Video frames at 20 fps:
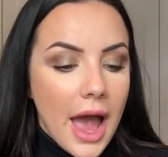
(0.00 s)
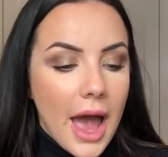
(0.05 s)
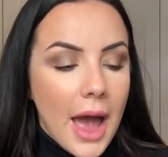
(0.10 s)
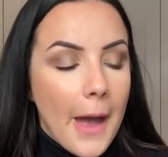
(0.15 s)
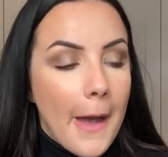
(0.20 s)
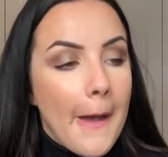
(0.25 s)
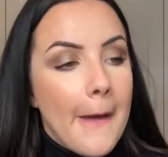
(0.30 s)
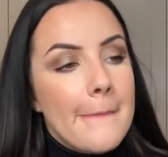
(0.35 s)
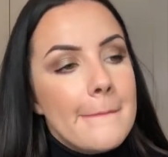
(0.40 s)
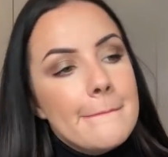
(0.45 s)

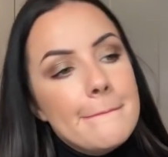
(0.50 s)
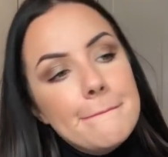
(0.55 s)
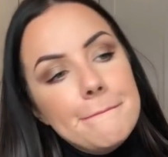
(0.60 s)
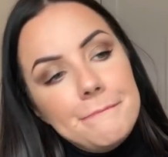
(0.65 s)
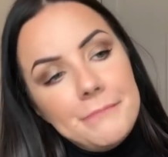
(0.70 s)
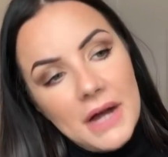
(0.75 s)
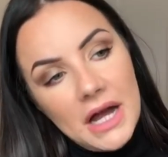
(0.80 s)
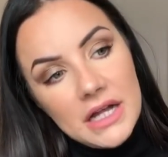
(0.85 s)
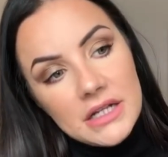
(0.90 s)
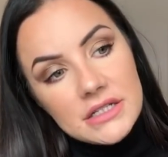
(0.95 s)

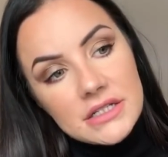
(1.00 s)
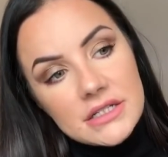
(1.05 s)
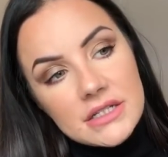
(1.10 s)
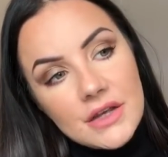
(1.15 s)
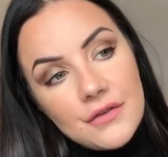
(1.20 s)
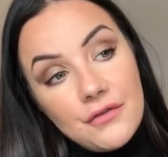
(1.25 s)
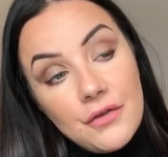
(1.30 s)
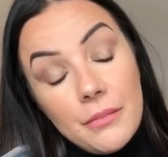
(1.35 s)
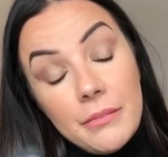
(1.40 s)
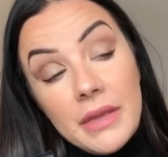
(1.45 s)
But
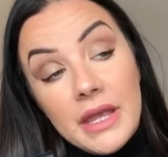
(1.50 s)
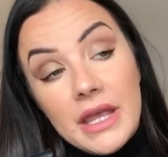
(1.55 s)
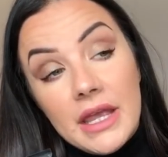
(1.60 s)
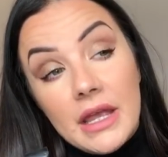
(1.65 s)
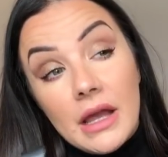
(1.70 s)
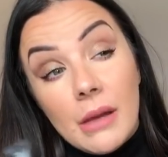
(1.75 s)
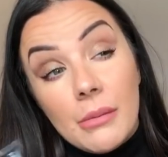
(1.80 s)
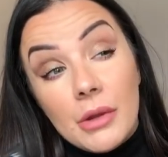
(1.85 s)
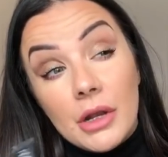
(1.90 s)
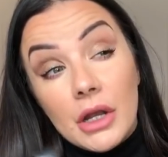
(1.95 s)
for me,
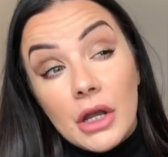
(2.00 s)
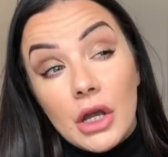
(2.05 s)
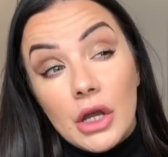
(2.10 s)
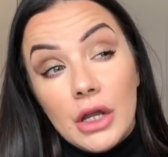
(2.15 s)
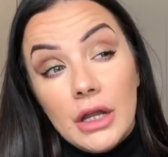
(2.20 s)
I'm going to go